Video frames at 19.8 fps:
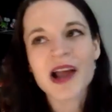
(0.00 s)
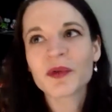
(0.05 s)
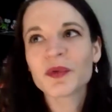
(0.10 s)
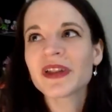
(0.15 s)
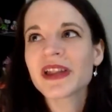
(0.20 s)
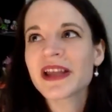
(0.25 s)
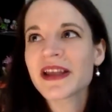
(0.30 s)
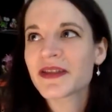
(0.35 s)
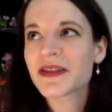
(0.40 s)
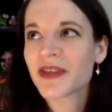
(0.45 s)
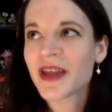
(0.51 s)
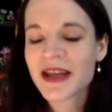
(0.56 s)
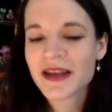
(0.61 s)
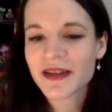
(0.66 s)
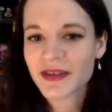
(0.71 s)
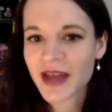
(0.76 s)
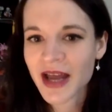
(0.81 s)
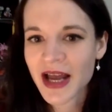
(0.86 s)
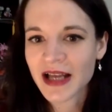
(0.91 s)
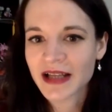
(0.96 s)
really think
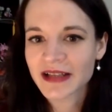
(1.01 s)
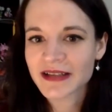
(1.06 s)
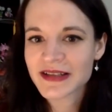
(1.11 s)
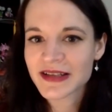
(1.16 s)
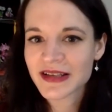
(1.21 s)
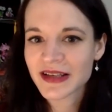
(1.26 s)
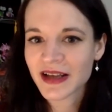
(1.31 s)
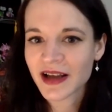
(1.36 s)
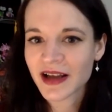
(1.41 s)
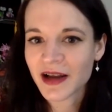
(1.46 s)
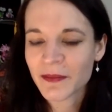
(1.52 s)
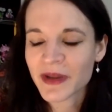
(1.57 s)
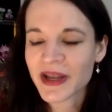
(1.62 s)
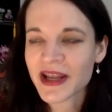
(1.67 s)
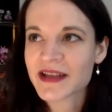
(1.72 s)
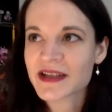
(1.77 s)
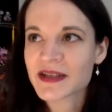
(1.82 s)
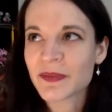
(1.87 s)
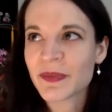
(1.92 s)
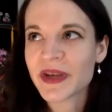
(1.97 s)
that
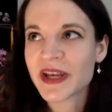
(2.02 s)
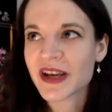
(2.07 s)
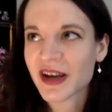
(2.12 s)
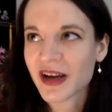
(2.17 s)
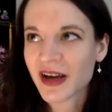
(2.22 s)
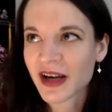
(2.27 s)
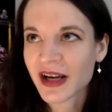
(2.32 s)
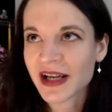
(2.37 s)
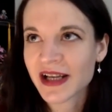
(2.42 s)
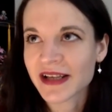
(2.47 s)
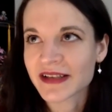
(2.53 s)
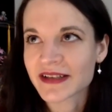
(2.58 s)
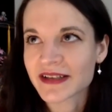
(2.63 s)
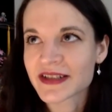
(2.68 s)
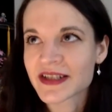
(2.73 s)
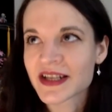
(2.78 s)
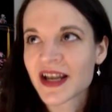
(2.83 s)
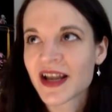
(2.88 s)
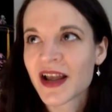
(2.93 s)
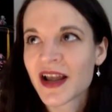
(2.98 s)
it's
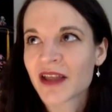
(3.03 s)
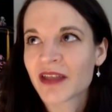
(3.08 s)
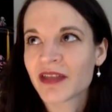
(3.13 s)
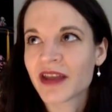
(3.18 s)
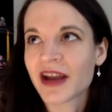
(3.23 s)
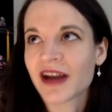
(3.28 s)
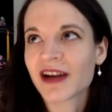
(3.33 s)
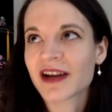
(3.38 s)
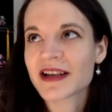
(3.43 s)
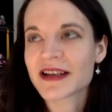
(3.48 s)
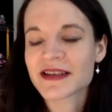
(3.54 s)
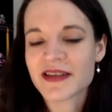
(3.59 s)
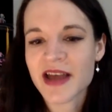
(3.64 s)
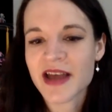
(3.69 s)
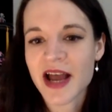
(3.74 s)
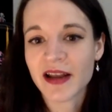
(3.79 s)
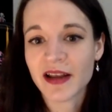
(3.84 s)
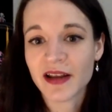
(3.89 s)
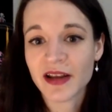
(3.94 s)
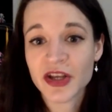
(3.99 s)
because there is
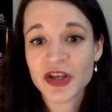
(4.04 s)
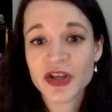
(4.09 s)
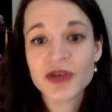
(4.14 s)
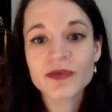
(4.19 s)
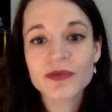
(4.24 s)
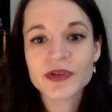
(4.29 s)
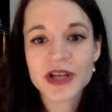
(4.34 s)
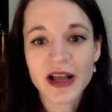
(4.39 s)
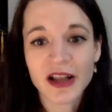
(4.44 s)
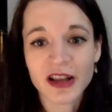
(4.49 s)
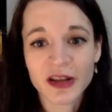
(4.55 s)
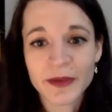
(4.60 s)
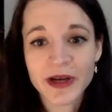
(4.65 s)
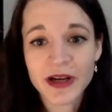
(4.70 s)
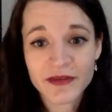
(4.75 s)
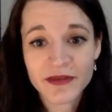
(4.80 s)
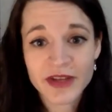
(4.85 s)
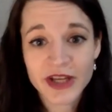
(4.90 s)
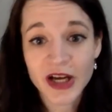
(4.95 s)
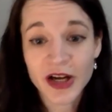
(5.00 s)
that huge element
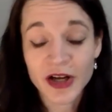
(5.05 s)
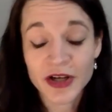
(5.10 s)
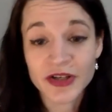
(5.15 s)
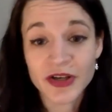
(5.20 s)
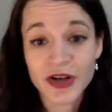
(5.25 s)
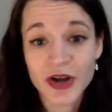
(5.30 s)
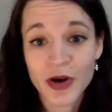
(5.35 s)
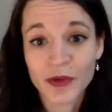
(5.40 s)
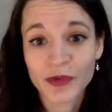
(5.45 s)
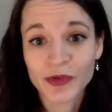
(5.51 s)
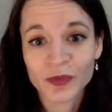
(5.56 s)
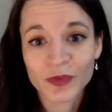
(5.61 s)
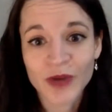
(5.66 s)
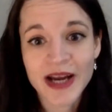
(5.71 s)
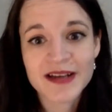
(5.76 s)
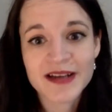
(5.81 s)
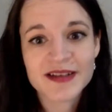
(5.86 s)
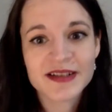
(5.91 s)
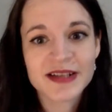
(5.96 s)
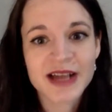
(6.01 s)
of the unknown,
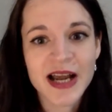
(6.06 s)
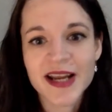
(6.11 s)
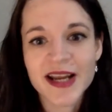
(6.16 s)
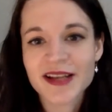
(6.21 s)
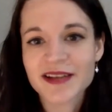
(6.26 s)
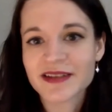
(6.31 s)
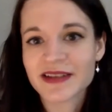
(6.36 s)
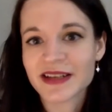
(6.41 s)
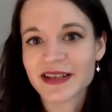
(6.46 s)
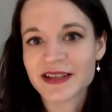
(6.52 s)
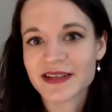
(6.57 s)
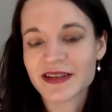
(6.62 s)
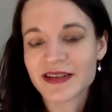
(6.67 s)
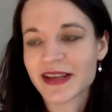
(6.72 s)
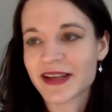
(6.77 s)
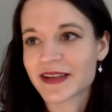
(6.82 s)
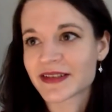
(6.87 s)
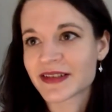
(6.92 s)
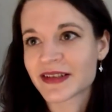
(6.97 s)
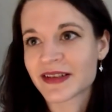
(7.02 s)
right? Science is
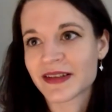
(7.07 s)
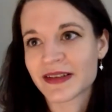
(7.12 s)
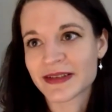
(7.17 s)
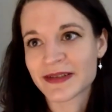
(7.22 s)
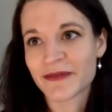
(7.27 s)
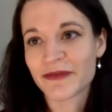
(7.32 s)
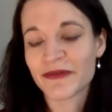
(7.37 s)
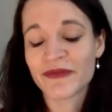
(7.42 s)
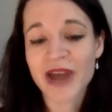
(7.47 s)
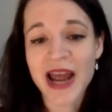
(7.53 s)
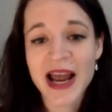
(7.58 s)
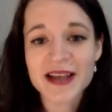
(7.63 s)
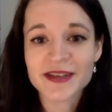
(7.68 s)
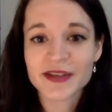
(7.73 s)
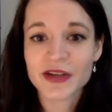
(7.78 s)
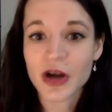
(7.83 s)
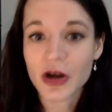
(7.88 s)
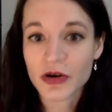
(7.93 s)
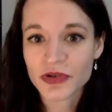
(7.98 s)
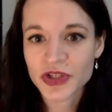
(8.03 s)
this vast
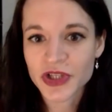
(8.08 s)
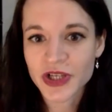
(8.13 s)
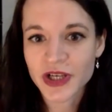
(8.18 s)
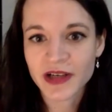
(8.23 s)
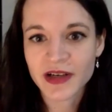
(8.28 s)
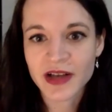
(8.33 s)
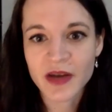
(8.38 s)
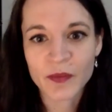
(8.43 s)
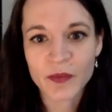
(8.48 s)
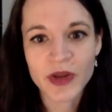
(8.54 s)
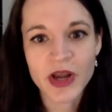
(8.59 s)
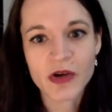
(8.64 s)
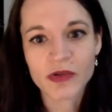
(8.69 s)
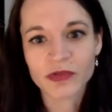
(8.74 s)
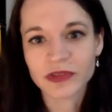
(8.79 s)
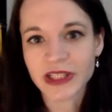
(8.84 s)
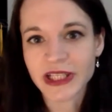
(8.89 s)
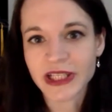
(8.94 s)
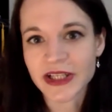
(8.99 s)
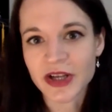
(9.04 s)
ocean, and we
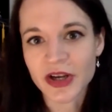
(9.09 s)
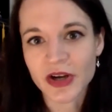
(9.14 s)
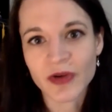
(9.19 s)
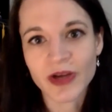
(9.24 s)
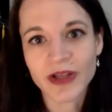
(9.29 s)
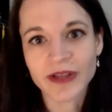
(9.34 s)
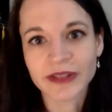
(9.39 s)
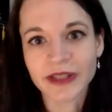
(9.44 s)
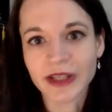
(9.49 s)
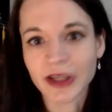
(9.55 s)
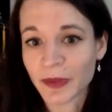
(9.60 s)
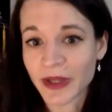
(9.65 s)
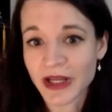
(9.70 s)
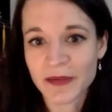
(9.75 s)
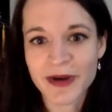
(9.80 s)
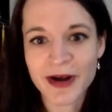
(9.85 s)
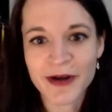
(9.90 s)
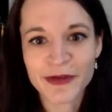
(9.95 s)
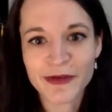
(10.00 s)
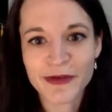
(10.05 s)
only know a little bit
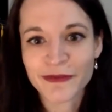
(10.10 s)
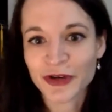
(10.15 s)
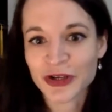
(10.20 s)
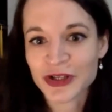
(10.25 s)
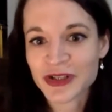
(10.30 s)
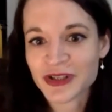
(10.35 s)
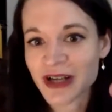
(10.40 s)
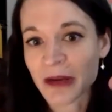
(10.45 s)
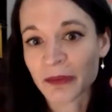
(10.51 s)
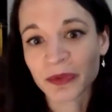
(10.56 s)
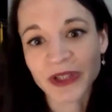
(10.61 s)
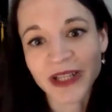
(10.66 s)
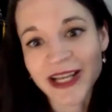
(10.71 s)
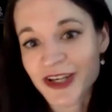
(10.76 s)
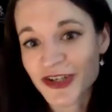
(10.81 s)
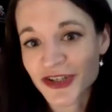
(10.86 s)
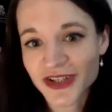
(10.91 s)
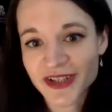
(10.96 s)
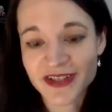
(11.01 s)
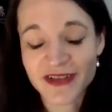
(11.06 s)
about the first couple
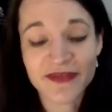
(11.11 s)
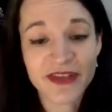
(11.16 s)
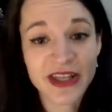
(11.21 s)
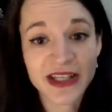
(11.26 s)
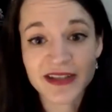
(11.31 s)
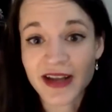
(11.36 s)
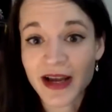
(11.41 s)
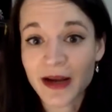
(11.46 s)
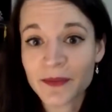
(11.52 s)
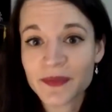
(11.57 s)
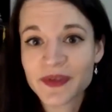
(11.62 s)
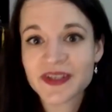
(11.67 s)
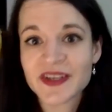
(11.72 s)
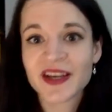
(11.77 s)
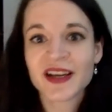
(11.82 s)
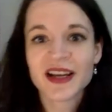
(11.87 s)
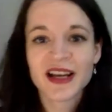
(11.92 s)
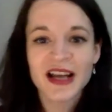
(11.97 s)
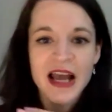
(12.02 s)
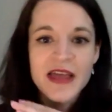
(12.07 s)
inches of the depths.
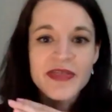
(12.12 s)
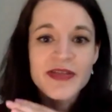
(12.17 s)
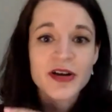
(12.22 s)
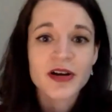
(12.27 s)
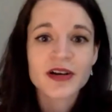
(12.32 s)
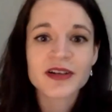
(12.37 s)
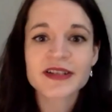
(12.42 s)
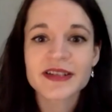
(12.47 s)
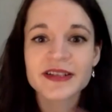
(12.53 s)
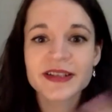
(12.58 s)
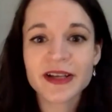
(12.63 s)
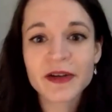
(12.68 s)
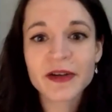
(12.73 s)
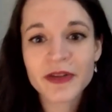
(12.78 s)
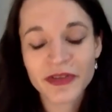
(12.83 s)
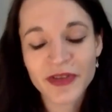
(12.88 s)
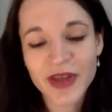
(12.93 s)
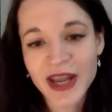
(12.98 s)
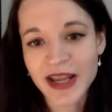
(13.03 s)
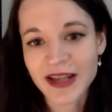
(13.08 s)
And there are still
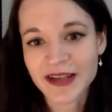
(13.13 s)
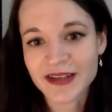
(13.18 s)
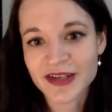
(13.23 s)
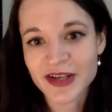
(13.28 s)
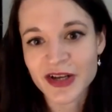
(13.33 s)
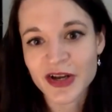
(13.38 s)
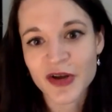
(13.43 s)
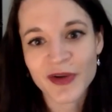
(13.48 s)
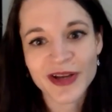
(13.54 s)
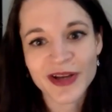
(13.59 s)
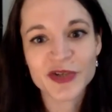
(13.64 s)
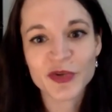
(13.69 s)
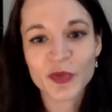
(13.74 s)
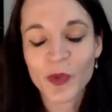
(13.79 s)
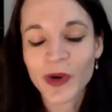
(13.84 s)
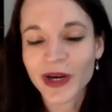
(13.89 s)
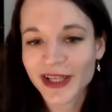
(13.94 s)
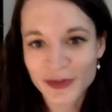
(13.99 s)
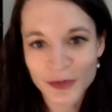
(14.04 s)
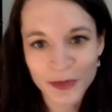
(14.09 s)
things, in
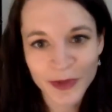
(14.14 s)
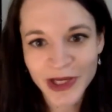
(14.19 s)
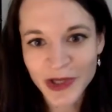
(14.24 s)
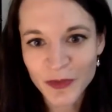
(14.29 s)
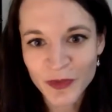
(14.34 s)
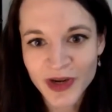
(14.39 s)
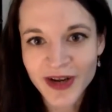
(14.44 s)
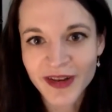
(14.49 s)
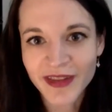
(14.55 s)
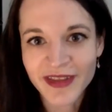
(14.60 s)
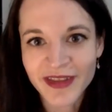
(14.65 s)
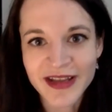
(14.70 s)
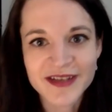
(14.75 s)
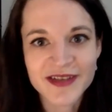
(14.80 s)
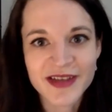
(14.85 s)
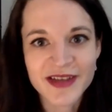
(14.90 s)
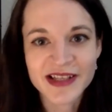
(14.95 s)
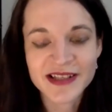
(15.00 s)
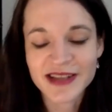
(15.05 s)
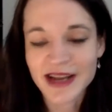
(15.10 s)
2021, things
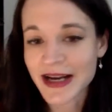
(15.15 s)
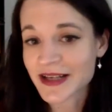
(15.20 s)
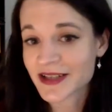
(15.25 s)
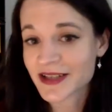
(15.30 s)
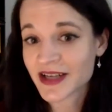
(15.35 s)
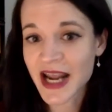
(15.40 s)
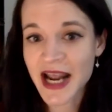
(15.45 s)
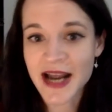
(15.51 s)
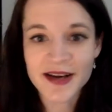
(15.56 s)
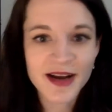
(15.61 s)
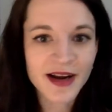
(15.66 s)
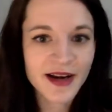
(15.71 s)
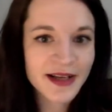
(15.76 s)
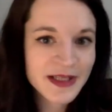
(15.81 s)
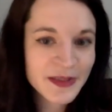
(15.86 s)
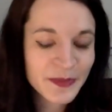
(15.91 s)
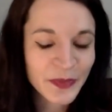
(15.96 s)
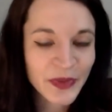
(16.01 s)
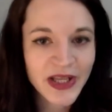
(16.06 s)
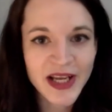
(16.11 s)
that science cannot
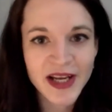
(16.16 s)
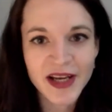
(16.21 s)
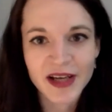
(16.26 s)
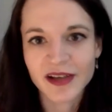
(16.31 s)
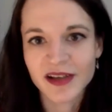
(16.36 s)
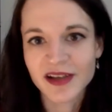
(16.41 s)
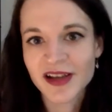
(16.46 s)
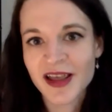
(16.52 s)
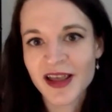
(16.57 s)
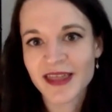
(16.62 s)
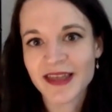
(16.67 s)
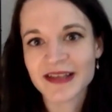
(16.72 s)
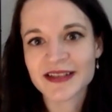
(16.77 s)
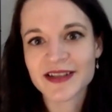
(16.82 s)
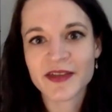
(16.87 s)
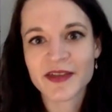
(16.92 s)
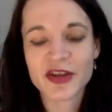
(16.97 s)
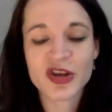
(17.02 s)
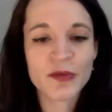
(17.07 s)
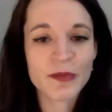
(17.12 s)
explain, things that
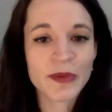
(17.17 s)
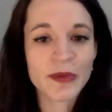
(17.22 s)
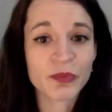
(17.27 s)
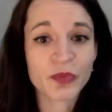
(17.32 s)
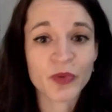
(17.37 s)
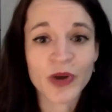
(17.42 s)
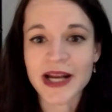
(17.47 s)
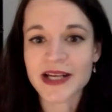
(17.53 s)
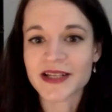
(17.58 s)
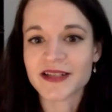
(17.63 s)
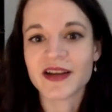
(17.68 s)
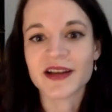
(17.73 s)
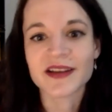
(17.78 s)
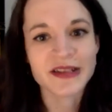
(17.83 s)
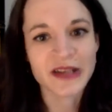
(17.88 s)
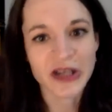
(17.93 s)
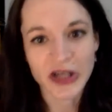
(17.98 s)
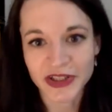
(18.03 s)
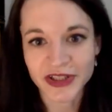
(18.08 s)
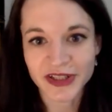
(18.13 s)
the human brain
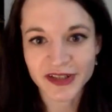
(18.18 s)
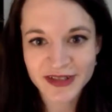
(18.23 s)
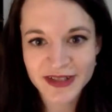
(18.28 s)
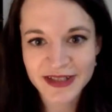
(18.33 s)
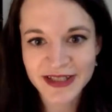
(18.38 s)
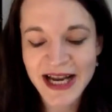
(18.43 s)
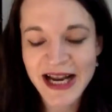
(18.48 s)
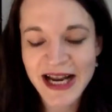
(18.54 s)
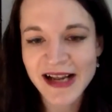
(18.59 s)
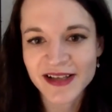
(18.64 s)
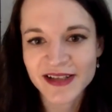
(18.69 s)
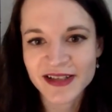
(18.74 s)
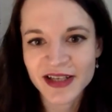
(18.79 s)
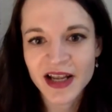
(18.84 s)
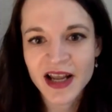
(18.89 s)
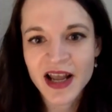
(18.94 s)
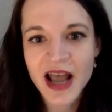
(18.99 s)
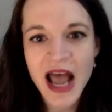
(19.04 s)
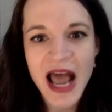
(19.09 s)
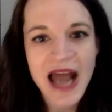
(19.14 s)
doesn't understand.
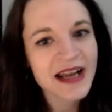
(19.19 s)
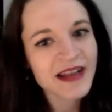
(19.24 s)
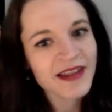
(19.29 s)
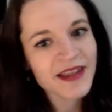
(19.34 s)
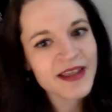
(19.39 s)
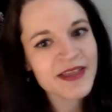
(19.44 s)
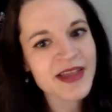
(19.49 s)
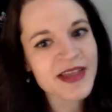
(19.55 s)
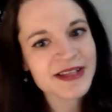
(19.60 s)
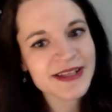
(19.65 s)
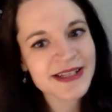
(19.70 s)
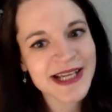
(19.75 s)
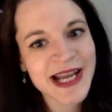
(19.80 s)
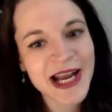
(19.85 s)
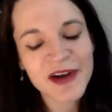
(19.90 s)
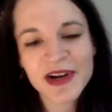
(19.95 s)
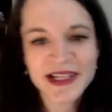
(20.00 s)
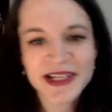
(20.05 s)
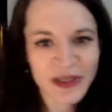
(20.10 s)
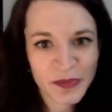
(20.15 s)
And I think that's
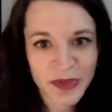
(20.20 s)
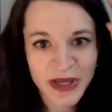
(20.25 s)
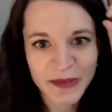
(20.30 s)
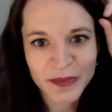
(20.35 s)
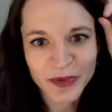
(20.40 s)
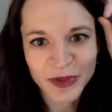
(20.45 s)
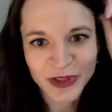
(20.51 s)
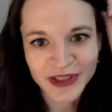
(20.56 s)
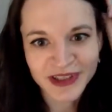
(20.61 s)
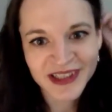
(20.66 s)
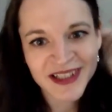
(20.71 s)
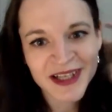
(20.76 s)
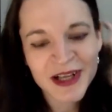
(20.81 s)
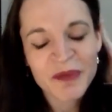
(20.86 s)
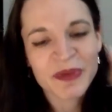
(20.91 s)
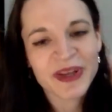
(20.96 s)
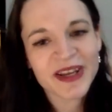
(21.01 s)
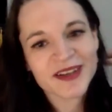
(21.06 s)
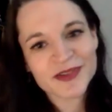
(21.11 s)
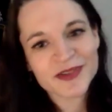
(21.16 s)
scary to people
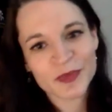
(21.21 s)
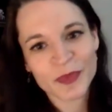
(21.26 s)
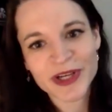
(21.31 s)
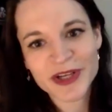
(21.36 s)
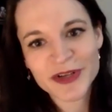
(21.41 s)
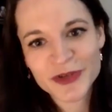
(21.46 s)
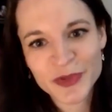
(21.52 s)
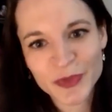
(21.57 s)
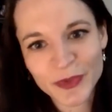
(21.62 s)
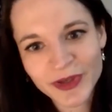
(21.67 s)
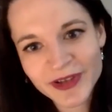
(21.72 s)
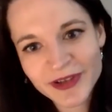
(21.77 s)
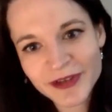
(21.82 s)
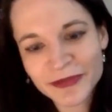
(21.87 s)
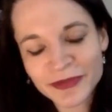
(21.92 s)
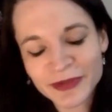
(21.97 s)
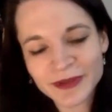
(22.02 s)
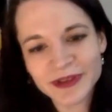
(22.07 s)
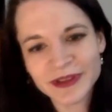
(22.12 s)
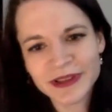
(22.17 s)
because when you sort of